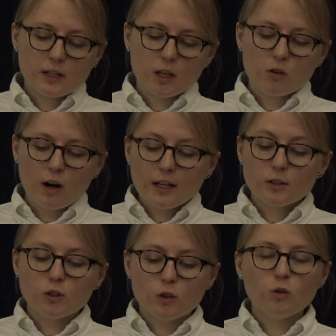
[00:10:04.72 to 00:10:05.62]
the Great,
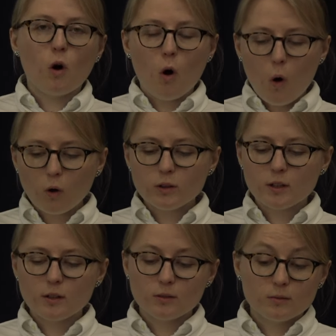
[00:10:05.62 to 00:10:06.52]
do not hold
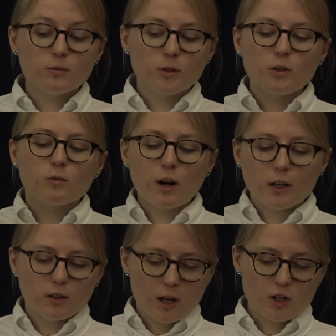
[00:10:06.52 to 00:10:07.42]
to the
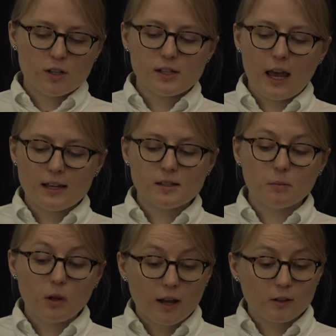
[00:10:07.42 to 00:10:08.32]
regulations as a
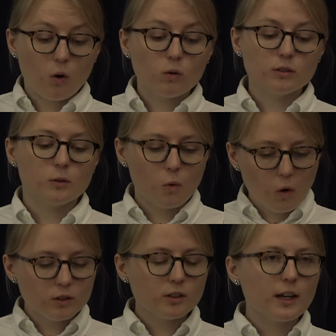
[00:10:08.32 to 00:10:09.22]
blind holds the
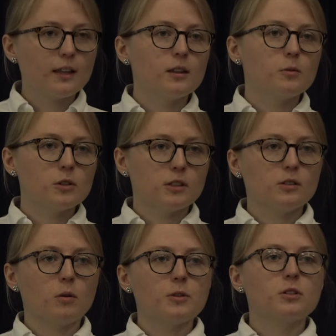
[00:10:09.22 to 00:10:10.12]
wall. So kind of there was this
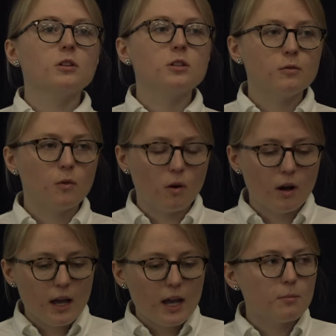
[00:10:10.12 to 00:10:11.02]
opportunity for
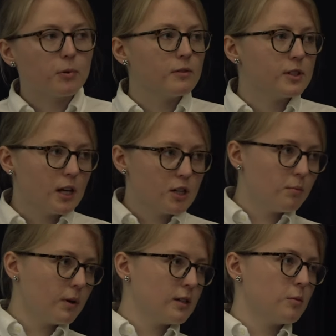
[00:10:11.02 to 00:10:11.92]
improvisation,
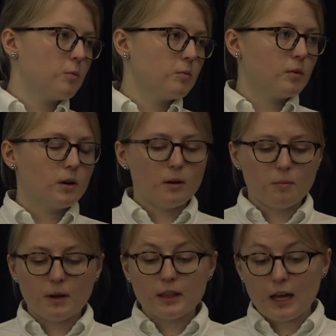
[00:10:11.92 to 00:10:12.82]

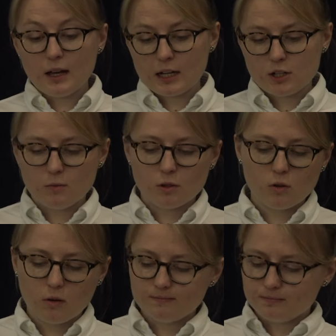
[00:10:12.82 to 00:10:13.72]
but that actually was
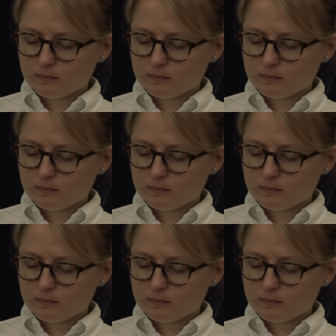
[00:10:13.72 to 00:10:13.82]
not